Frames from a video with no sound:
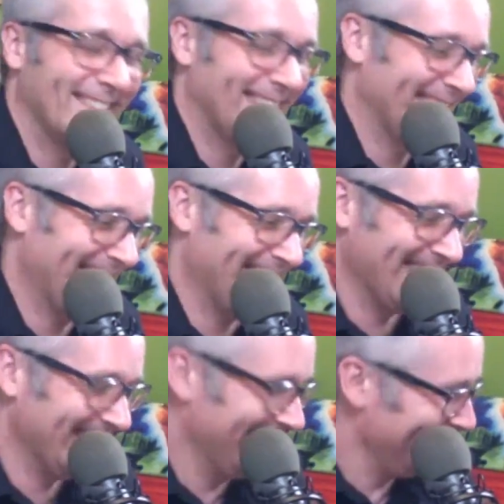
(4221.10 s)
and
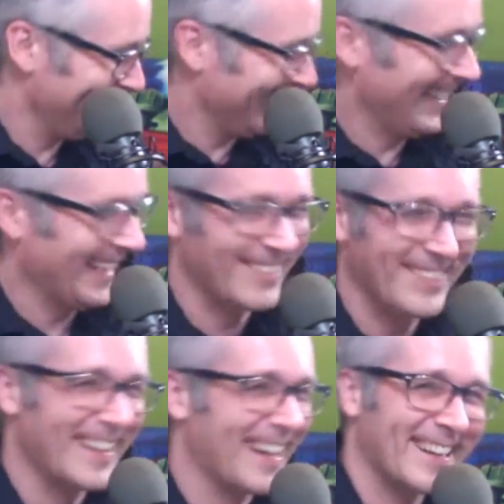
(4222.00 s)
I don't
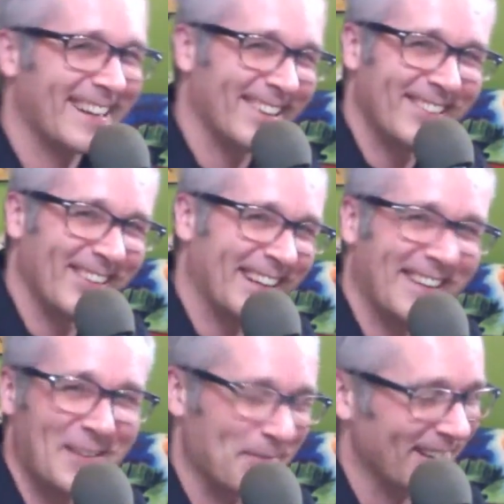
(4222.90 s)
think I got a good grade on
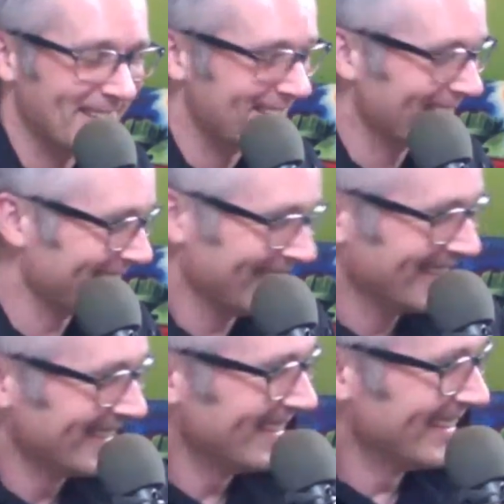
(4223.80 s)
that project.
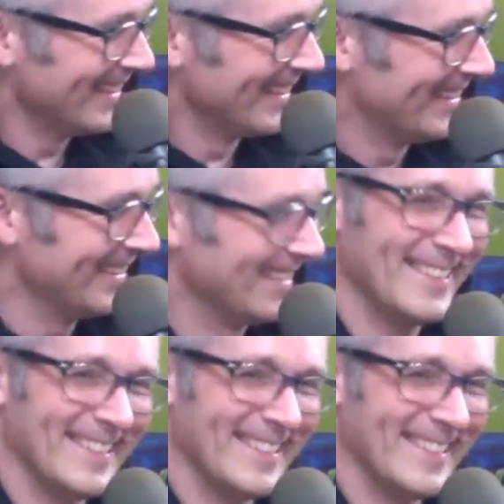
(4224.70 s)
Gosh, what a